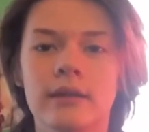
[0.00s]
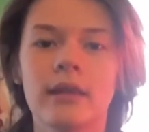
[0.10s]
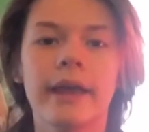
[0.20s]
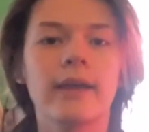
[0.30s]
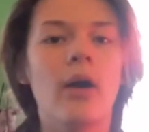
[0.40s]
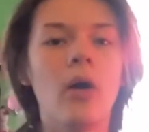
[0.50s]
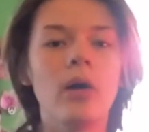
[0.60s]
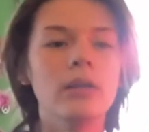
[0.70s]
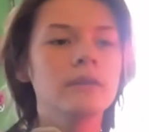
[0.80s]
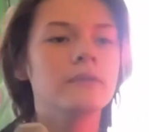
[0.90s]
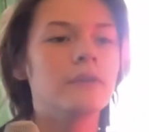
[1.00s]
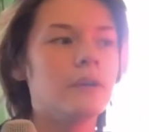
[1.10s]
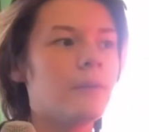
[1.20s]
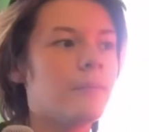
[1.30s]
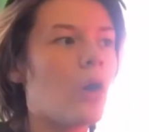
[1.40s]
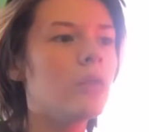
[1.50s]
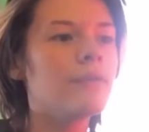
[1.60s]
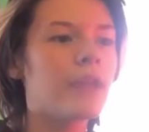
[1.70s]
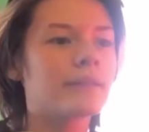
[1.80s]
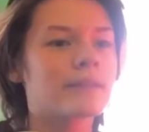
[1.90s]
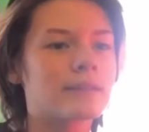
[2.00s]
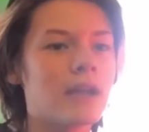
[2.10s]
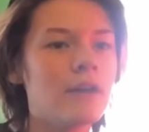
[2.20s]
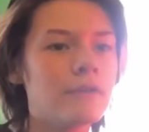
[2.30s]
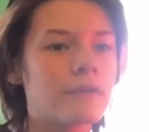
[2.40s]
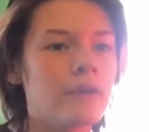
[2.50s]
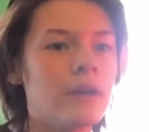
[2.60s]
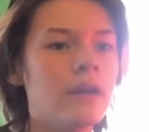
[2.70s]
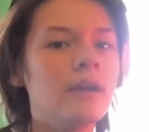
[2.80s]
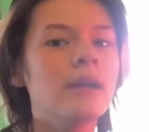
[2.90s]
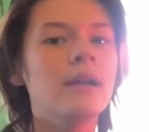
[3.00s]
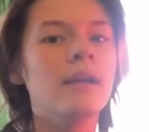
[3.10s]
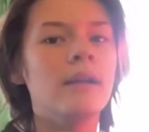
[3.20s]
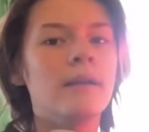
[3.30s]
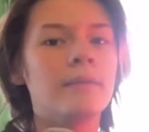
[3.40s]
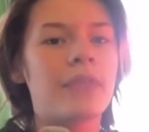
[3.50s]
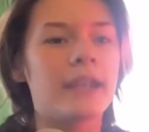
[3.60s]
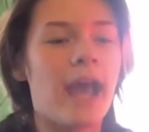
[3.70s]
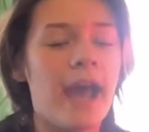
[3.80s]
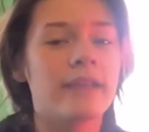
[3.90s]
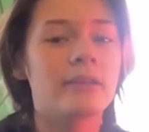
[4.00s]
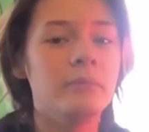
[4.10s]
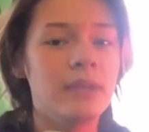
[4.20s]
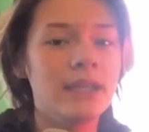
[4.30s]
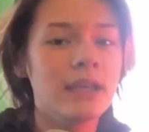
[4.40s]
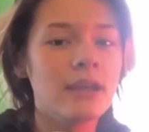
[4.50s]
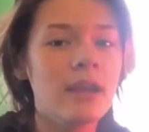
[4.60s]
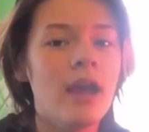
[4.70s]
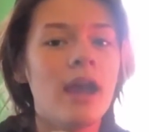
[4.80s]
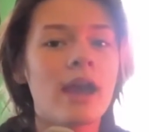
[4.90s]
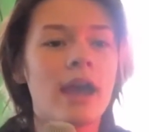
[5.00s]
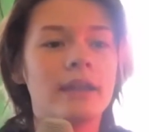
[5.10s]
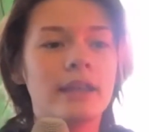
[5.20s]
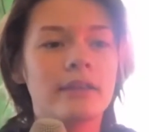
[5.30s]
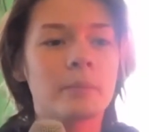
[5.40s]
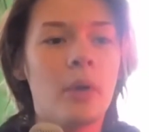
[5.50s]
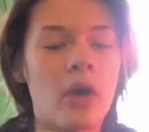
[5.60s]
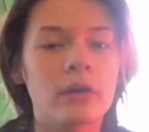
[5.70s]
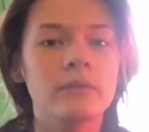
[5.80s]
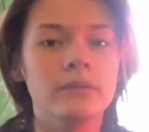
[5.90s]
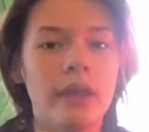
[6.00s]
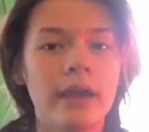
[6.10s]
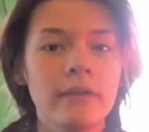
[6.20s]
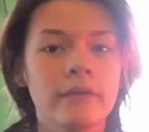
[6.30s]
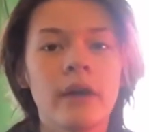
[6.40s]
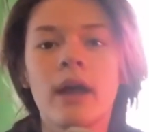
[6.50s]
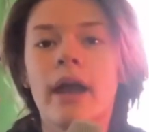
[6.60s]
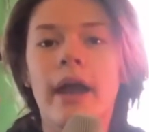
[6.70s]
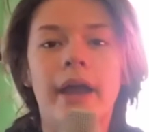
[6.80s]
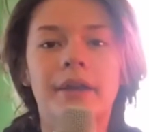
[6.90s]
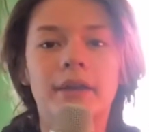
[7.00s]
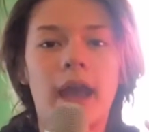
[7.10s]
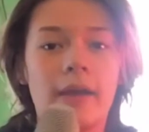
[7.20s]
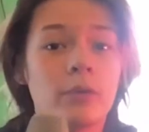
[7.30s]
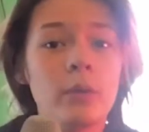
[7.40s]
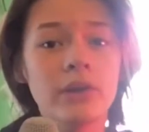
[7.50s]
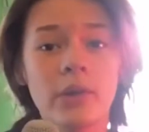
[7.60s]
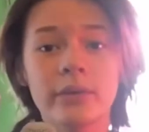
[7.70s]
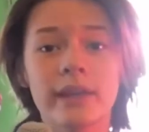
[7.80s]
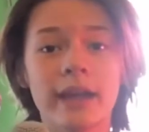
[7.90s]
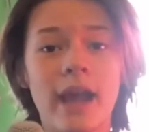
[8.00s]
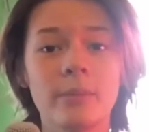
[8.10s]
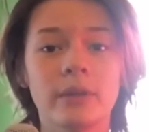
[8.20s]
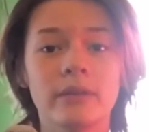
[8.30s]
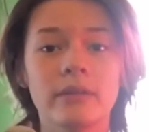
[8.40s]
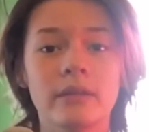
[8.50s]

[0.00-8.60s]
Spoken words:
Like, all of that stuff that has a meaning and is part of life, and everyone knows that it happens.